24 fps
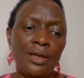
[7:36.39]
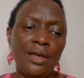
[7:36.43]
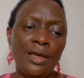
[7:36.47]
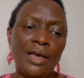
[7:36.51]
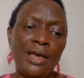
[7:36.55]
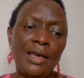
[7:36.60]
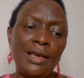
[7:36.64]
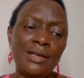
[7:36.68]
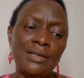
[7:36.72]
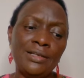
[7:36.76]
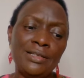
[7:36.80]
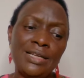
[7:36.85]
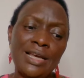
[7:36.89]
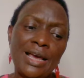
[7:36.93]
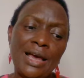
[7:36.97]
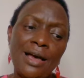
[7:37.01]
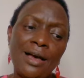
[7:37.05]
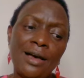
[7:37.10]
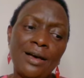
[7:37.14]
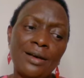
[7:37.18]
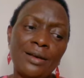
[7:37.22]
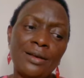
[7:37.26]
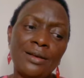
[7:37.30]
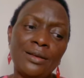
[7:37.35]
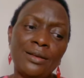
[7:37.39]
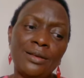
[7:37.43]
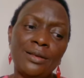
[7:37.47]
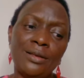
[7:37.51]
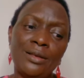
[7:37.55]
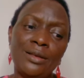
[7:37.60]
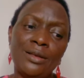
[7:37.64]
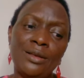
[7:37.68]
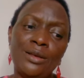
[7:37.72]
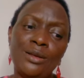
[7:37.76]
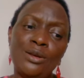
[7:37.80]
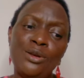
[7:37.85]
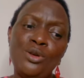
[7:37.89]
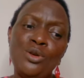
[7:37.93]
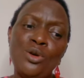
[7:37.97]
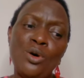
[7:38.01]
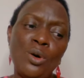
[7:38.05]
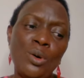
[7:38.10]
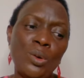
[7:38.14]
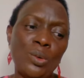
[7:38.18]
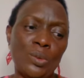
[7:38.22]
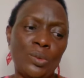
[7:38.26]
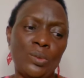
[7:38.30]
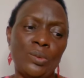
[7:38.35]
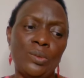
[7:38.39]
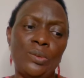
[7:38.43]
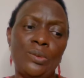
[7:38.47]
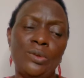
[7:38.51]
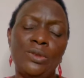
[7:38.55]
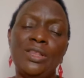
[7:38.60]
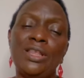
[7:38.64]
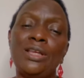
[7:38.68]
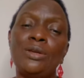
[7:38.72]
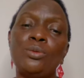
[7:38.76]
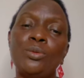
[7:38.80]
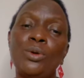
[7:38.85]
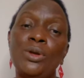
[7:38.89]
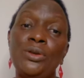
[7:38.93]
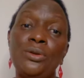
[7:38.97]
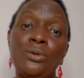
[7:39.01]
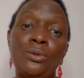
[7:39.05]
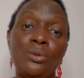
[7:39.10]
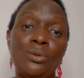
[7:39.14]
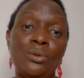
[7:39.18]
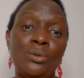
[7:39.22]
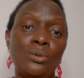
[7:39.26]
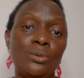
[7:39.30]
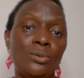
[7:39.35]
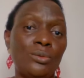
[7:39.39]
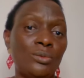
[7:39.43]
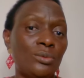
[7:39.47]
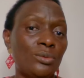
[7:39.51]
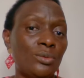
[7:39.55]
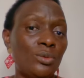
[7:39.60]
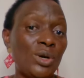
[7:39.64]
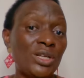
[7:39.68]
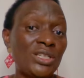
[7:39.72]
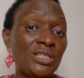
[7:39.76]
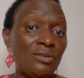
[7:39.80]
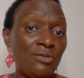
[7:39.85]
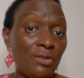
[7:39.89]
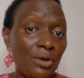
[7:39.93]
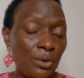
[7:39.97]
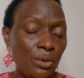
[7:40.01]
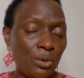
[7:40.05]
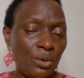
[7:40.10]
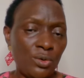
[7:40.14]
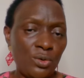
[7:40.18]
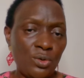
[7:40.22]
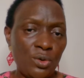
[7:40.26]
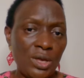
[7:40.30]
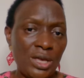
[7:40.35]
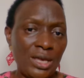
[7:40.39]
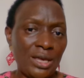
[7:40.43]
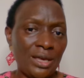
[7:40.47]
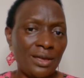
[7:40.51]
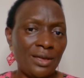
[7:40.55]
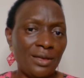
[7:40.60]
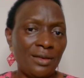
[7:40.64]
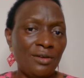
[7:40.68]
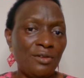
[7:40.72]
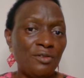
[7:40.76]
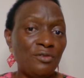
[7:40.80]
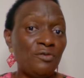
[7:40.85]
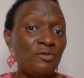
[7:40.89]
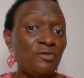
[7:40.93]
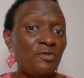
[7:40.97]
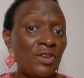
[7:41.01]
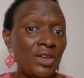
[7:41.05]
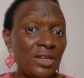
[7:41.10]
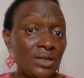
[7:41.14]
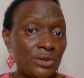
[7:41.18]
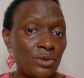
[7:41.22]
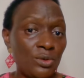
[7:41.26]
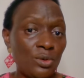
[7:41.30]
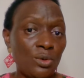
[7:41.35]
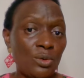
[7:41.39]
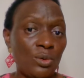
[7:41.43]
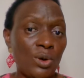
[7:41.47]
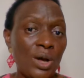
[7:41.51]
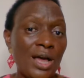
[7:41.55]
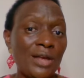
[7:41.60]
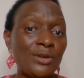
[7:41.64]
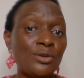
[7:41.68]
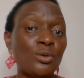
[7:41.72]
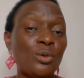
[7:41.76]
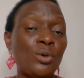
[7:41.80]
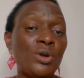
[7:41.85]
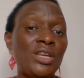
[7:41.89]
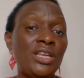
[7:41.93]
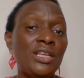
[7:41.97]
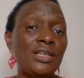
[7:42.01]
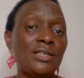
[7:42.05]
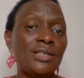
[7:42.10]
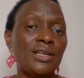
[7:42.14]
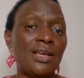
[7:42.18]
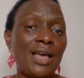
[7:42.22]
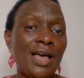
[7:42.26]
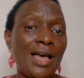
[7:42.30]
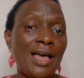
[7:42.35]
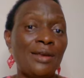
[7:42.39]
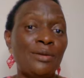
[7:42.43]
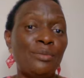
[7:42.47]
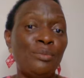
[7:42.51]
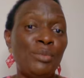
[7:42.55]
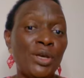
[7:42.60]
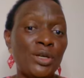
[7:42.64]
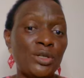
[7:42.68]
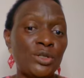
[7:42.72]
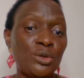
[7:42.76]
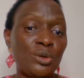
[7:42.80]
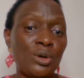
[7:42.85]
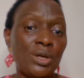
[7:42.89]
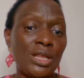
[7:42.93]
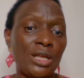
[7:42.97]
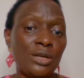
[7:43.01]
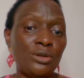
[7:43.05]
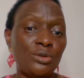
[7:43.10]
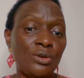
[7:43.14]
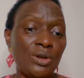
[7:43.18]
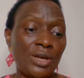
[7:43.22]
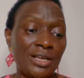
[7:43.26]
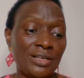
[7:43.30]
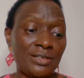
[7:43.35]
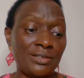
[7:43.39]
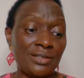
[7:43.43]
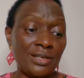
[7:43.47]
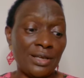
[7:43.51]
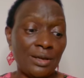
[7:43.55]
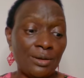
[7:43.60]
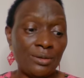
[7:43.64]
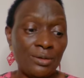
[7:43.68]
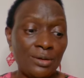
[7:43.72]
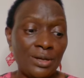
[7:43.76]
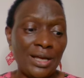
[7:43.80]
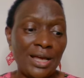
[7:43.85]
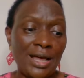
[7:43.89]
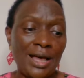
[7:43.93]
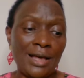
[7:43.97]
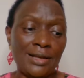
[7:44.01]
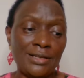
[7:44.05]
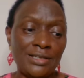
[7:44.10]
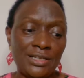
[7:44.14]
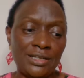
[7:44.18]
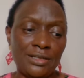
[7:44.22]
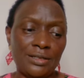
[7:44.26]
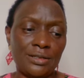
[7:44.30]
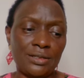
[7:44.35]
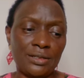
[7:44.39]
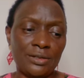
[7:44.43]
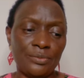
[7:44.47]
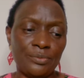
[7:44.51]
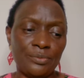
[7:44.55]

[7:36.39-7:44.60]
And know that when you, whatever you're doing, fix your heart on it and make sure that you excel at it.